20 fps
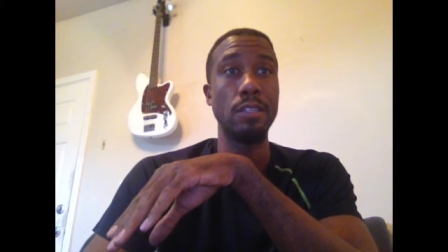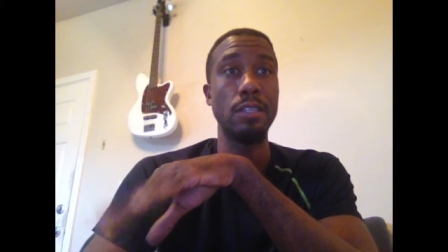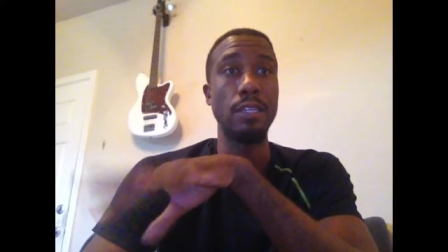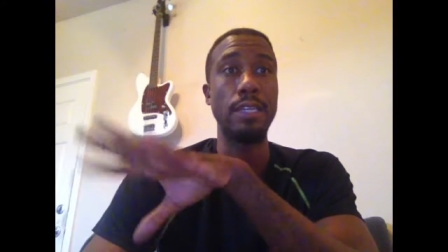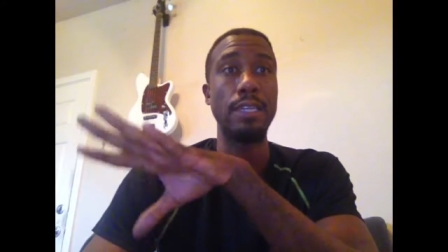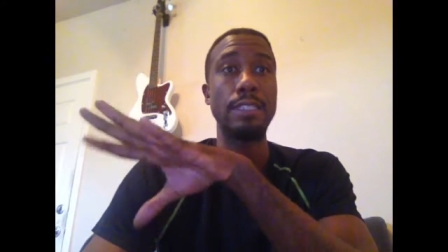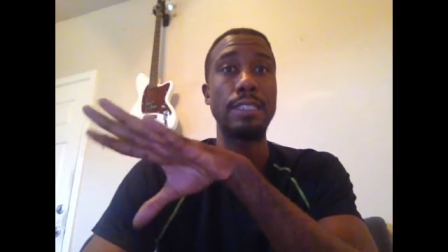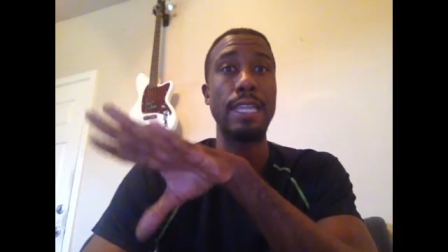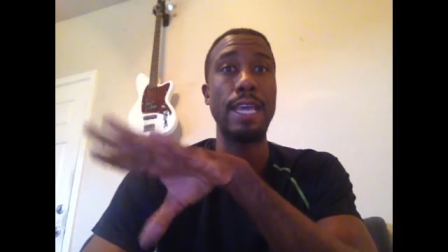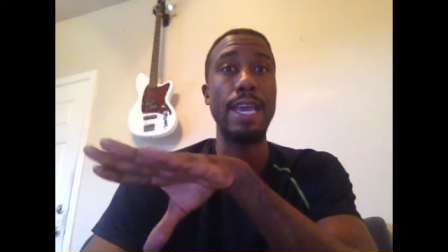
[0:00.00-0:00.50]

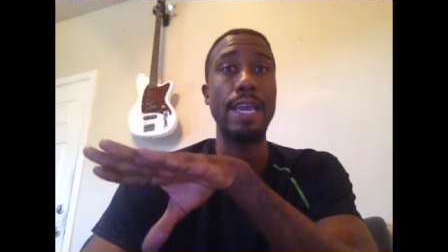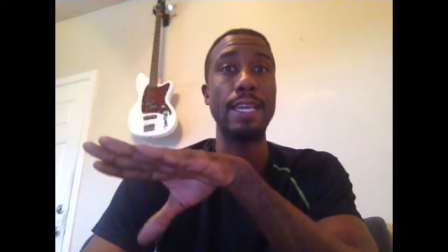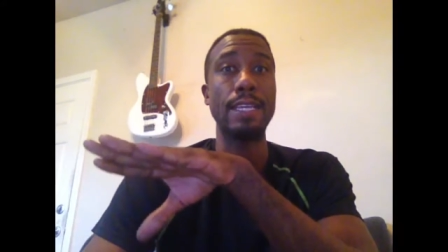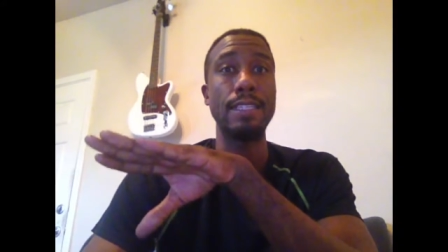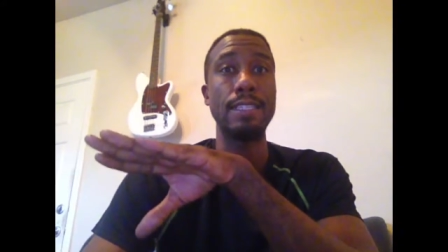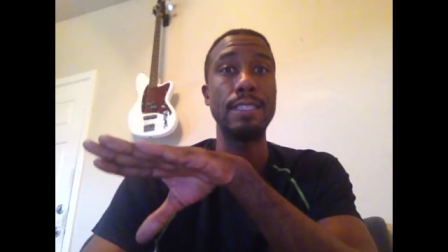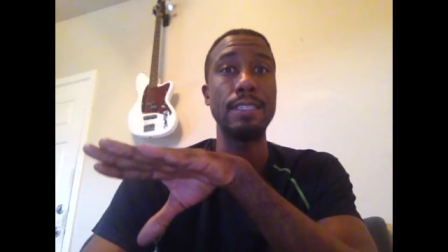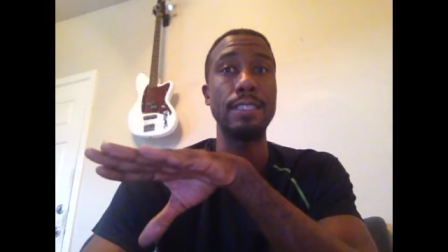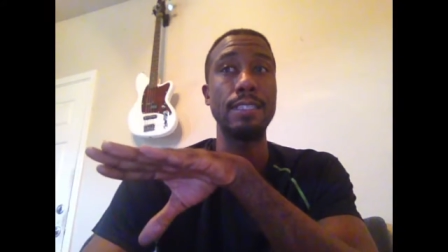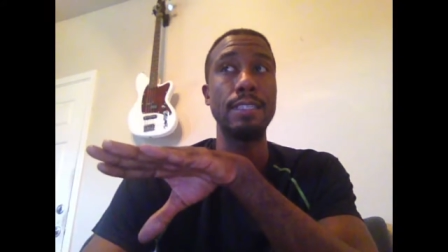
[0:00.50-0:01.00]
It's like,
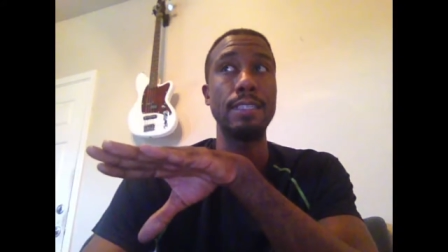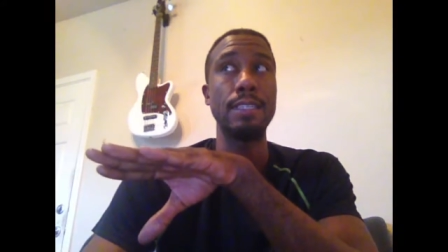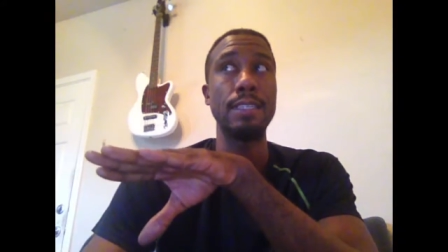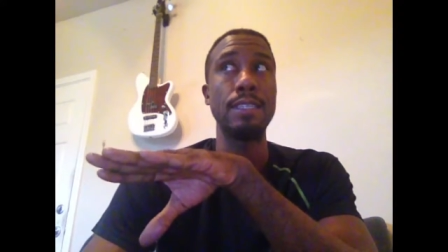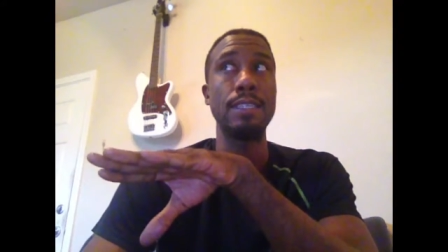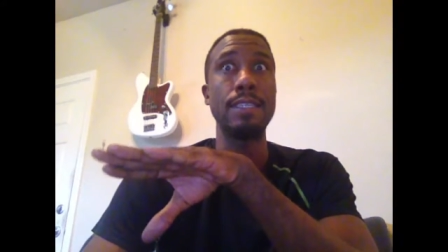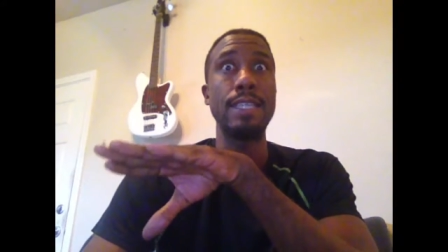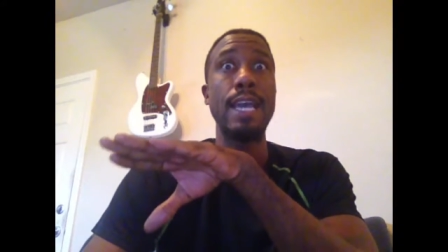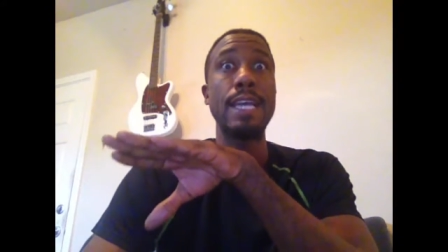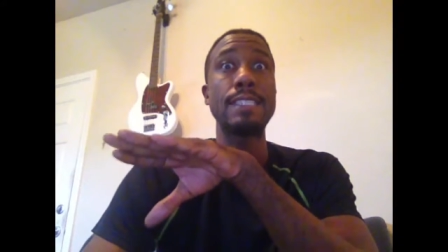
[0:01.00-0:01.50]

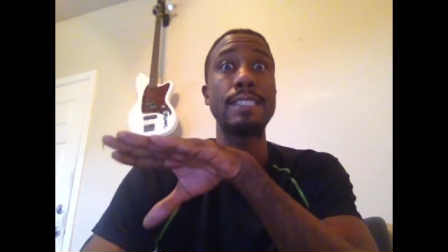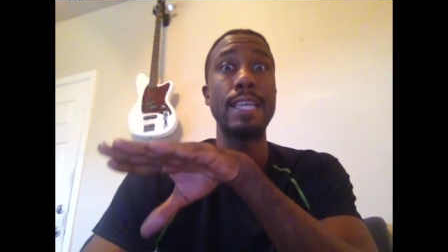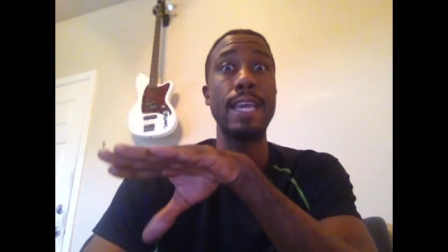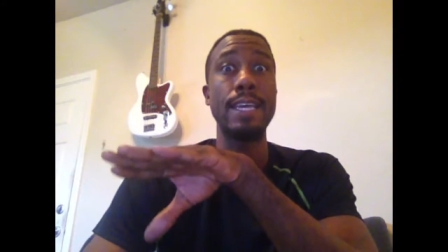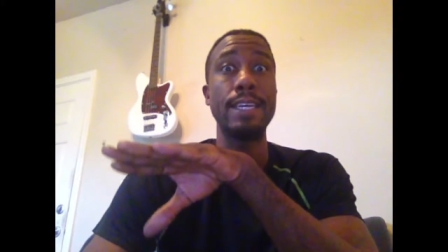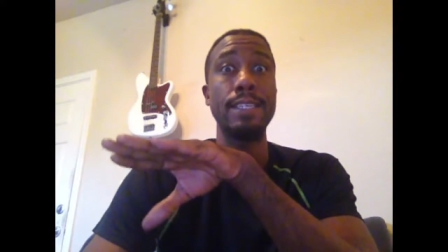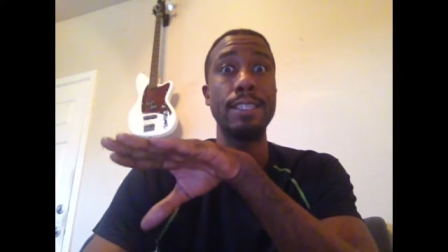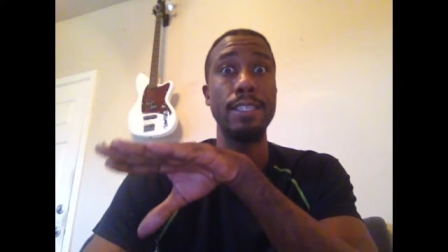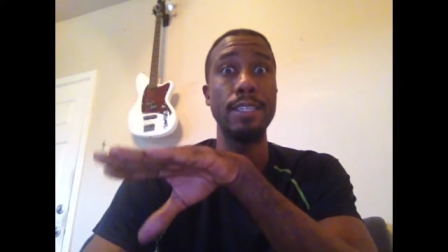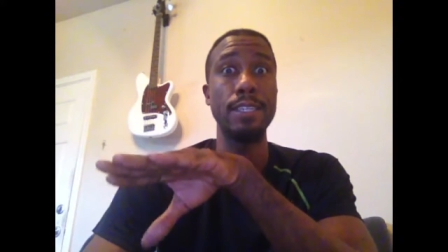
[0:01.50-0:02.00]
that's
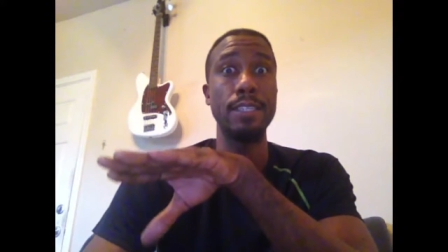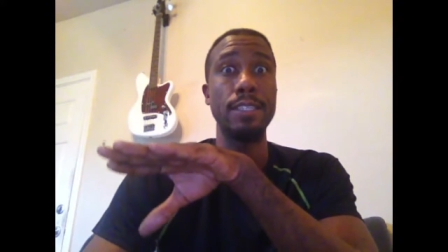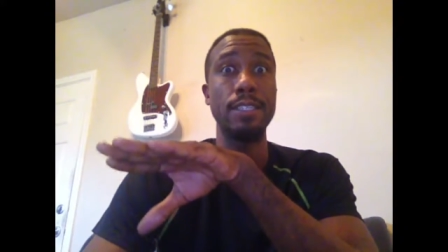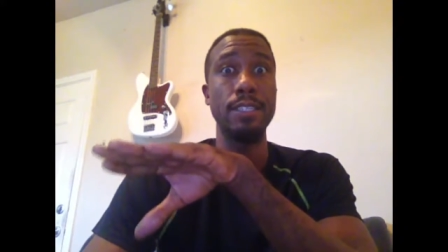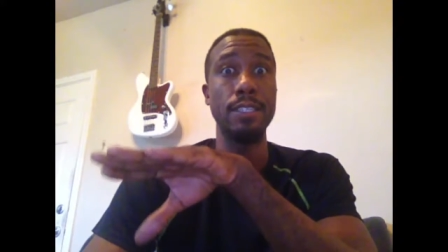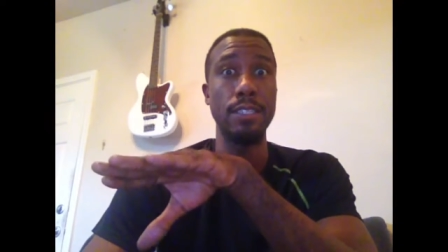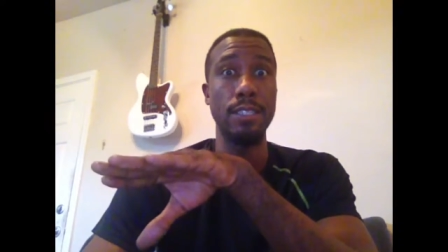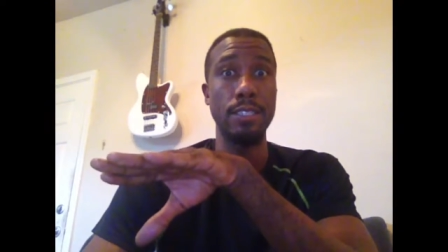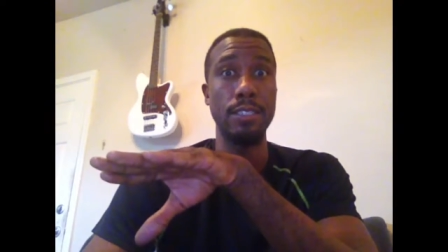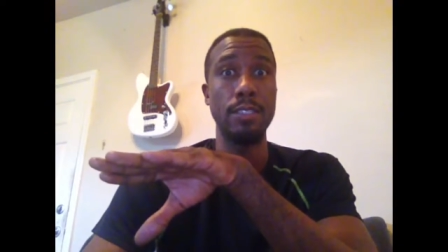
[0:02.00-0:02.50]
that
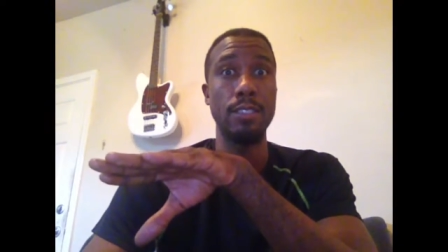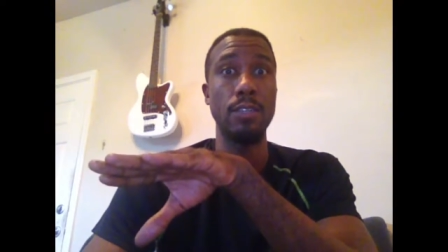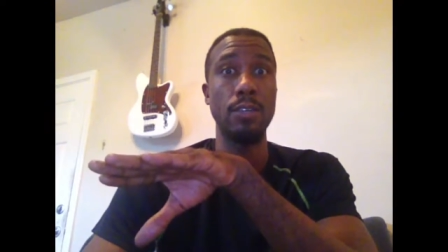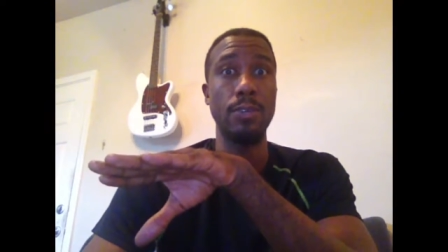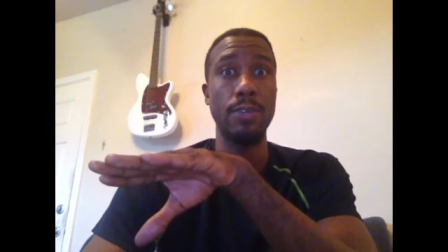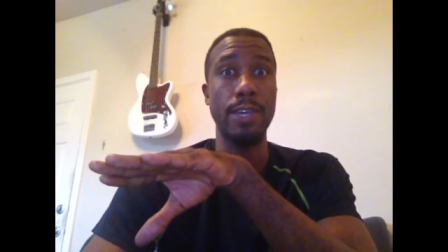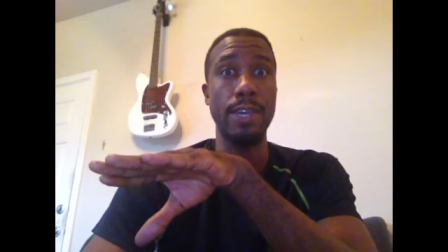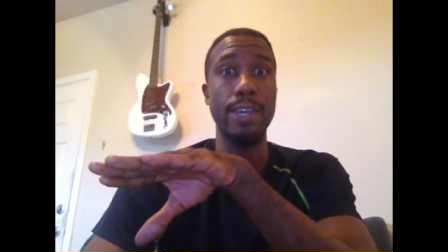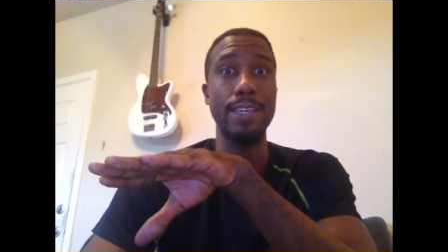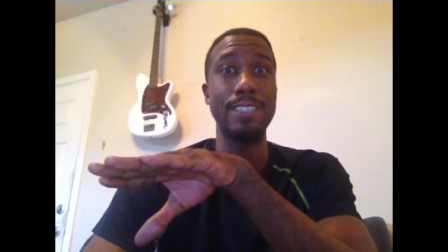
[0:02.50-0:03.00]
good,
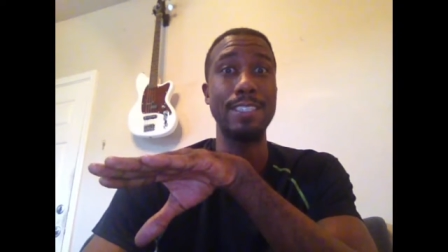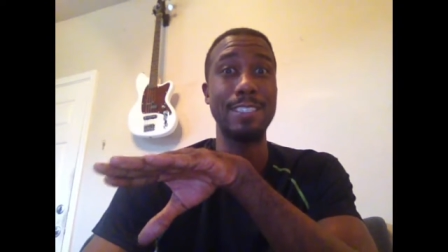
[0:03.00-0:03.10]
okay?